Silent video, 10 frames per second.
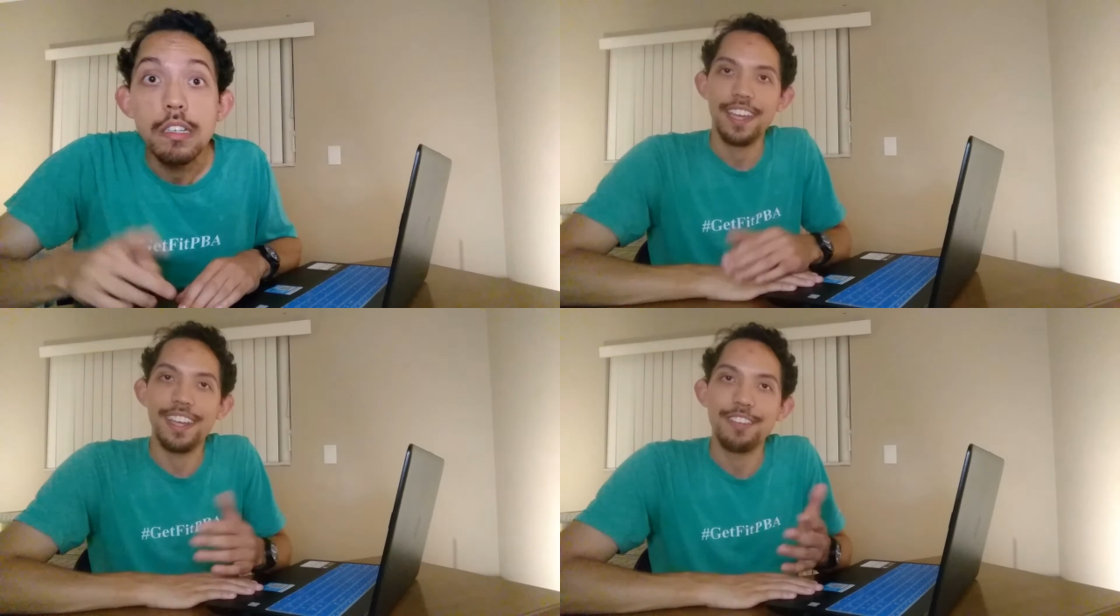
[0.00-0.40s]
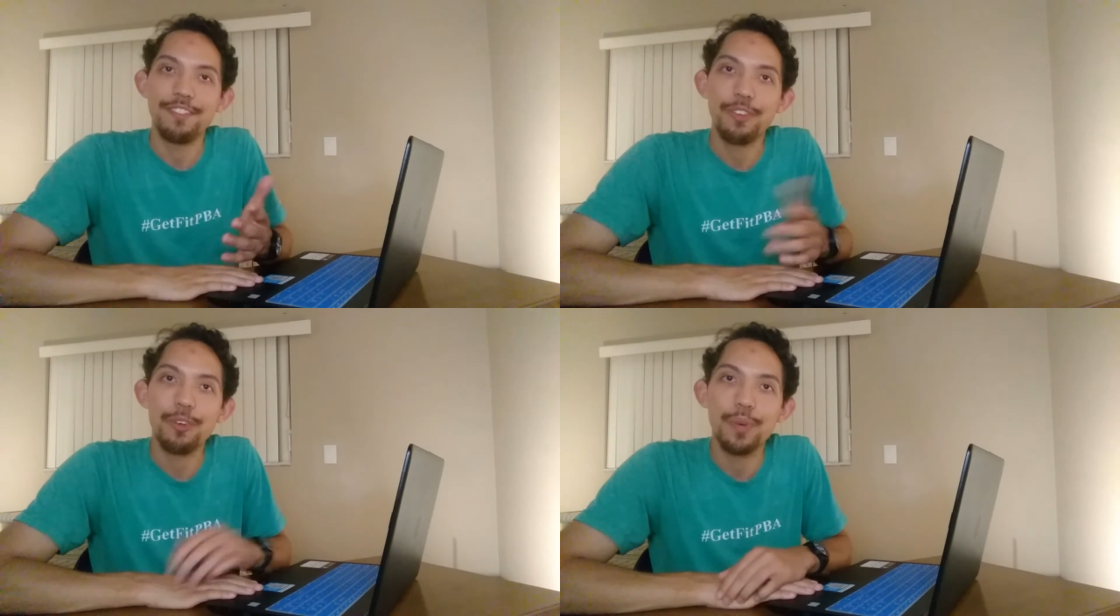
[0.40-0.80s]
And
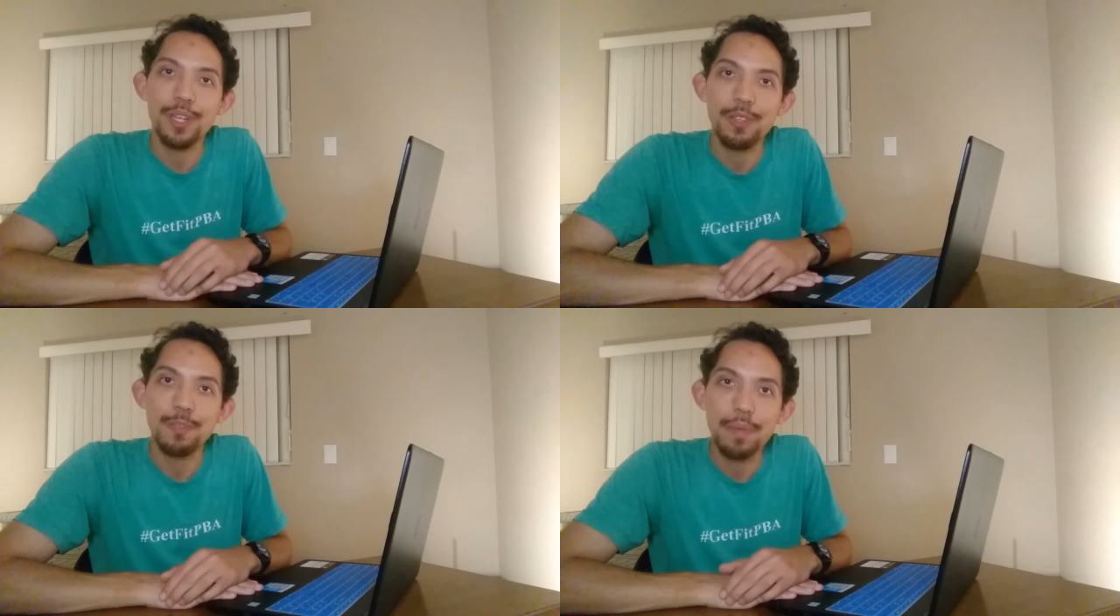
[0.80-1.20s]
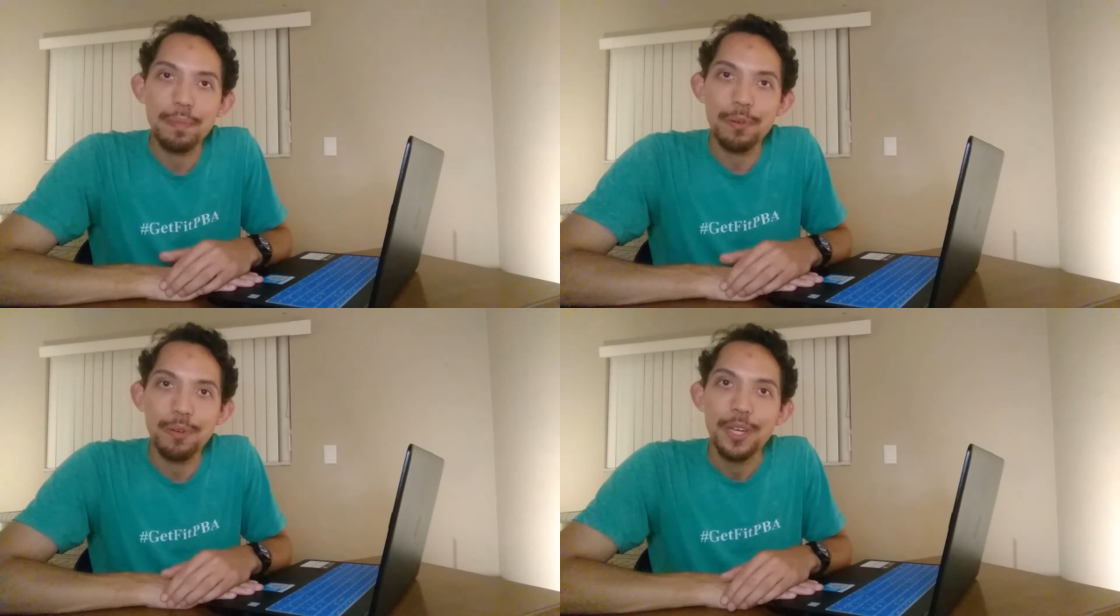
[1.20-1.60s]
if you're one of those
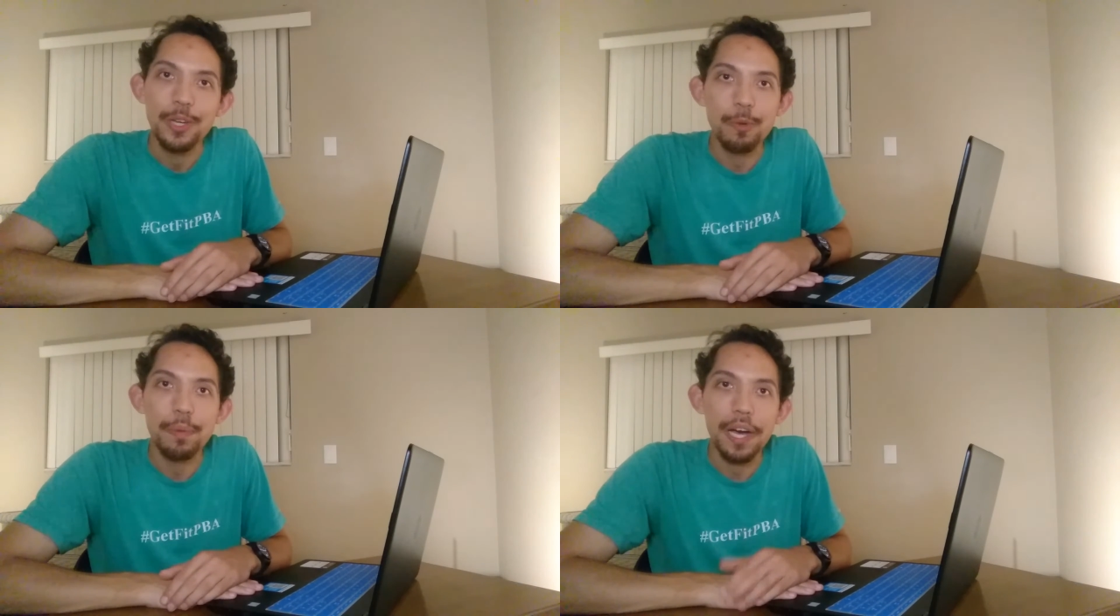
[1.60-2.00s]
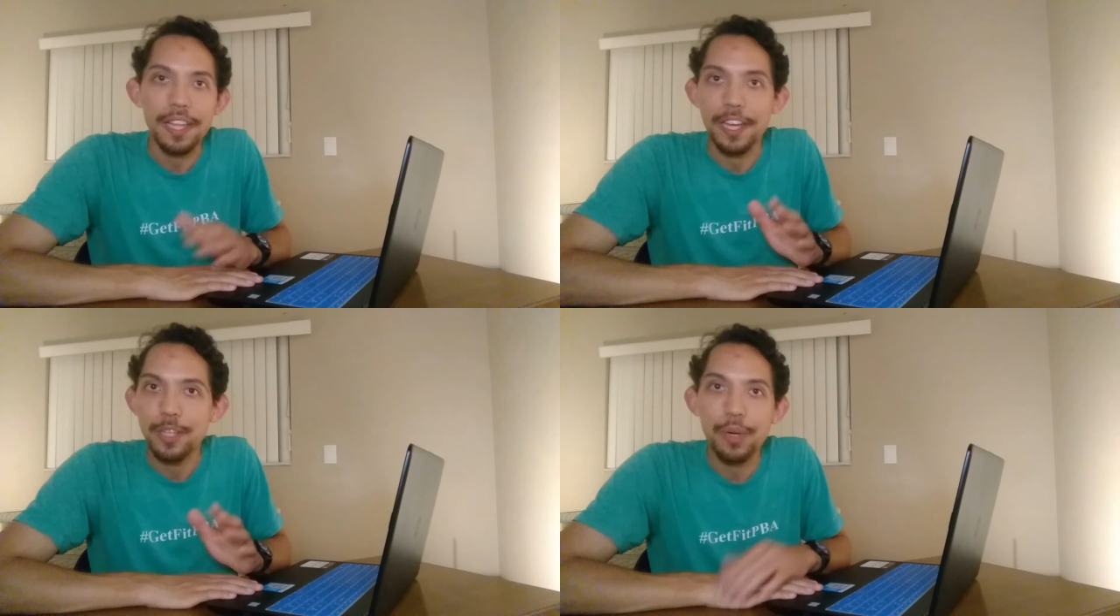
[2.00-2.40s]
people who bought like